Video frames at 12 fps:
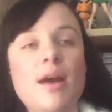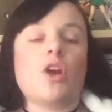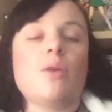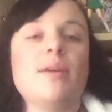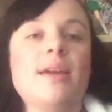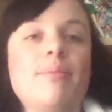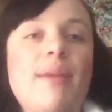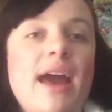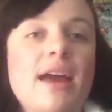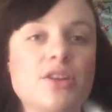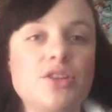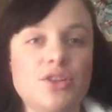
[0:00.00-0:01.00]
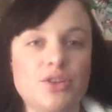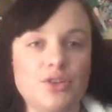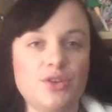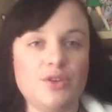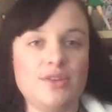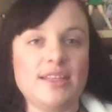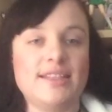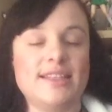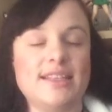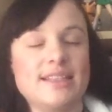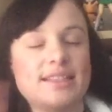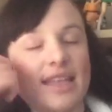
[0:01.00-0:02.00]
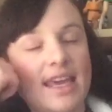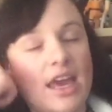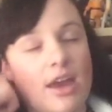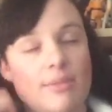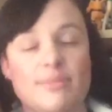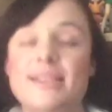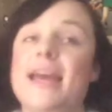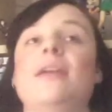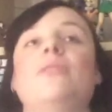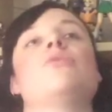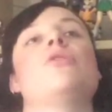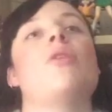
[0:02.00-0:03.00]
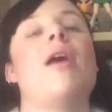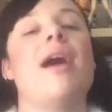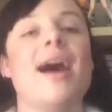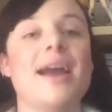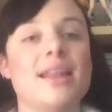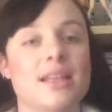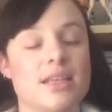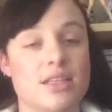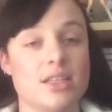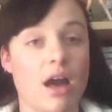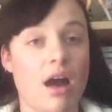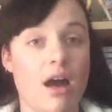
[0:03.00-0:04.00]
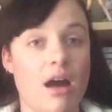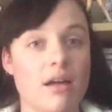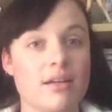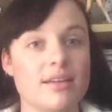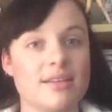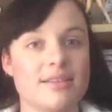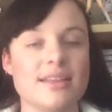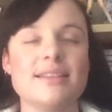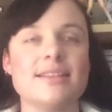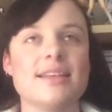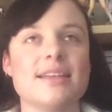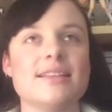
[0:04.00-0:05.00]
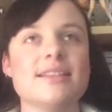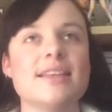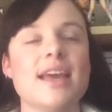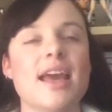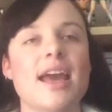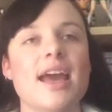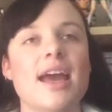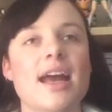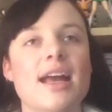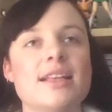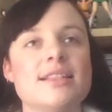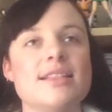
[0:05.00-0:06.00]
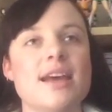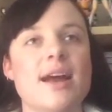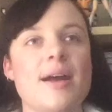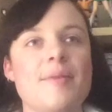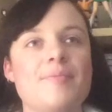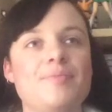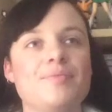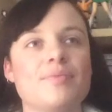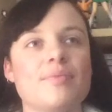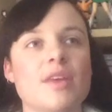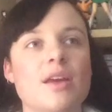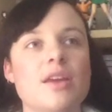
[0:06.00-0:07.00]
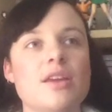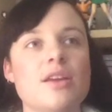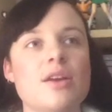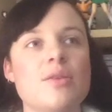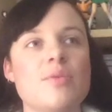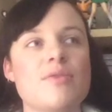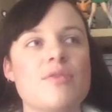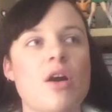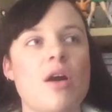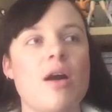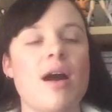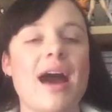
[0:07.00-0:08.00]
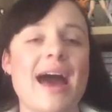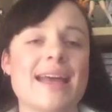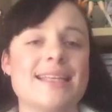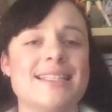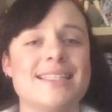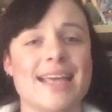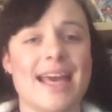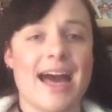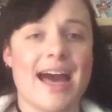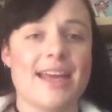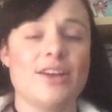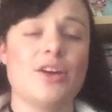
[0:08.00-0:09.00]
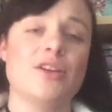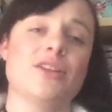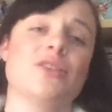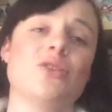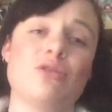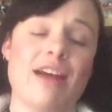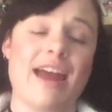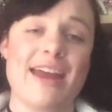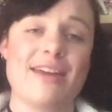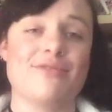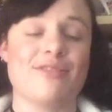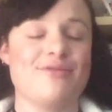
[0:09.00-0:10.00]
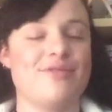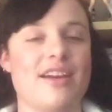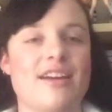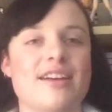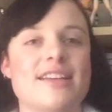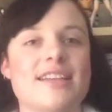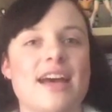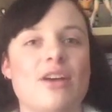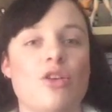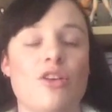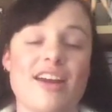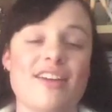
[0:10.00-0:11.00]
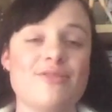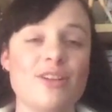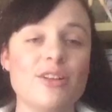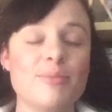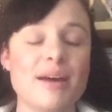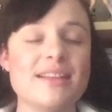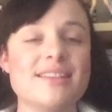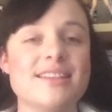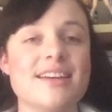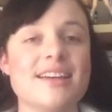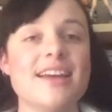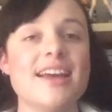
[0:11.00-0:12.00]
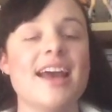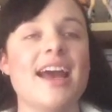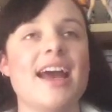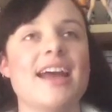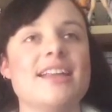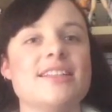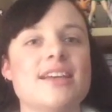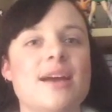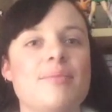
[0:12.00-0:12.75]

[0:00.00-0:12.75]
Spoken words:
going back to, this is the Tenru Island arc. This is, and you know, we've got our ice guy known as Grey from Fairy Tail, Grey Fullbuster, and